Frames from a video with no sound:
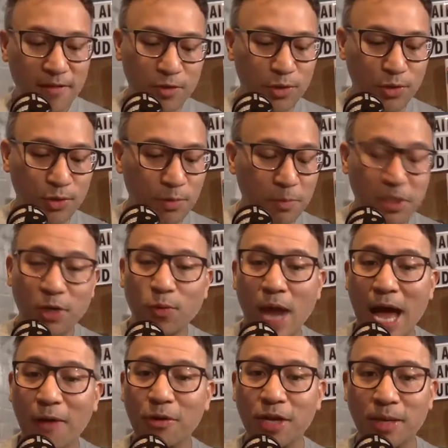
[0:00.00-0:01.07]
to be
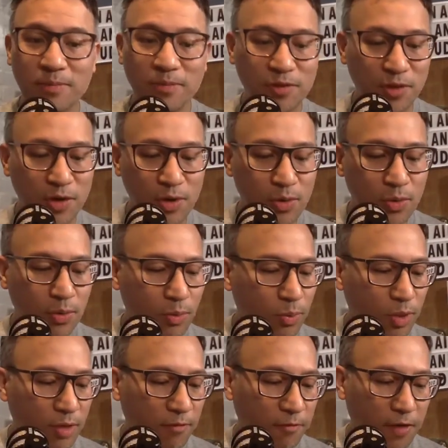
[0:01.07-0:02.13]
around him. So
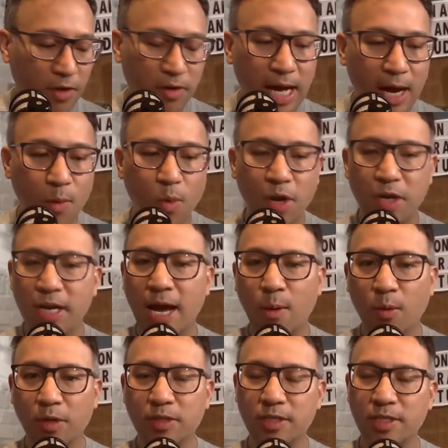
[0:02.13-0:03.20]
we figured out what
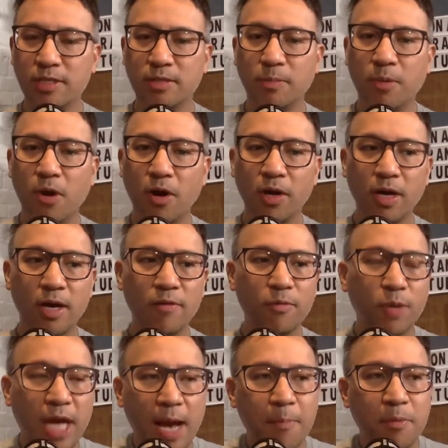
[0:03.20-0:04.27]
networks he's a part of.
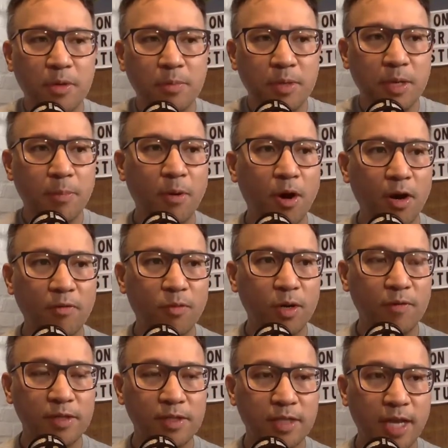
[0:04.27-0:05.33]
We happened to be a part of one
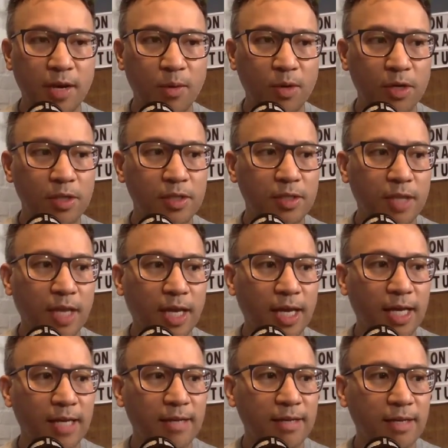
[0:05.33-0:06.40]
of his networks,
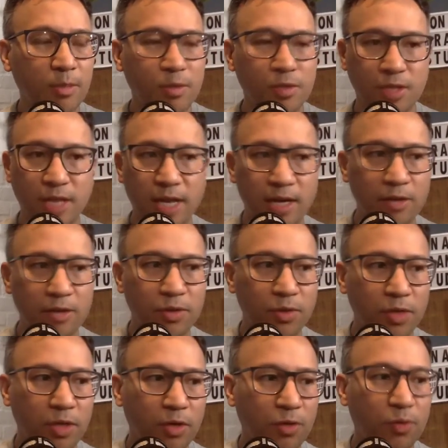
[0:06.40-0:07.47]
and he was there
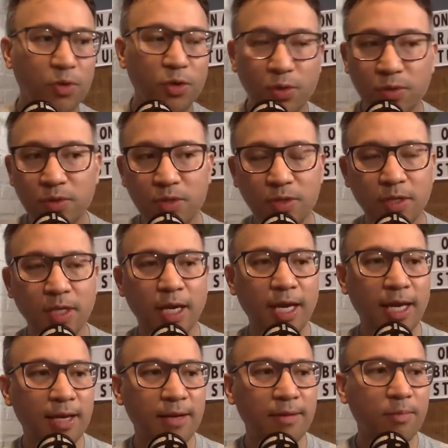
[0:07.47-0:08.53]
during a cruise, and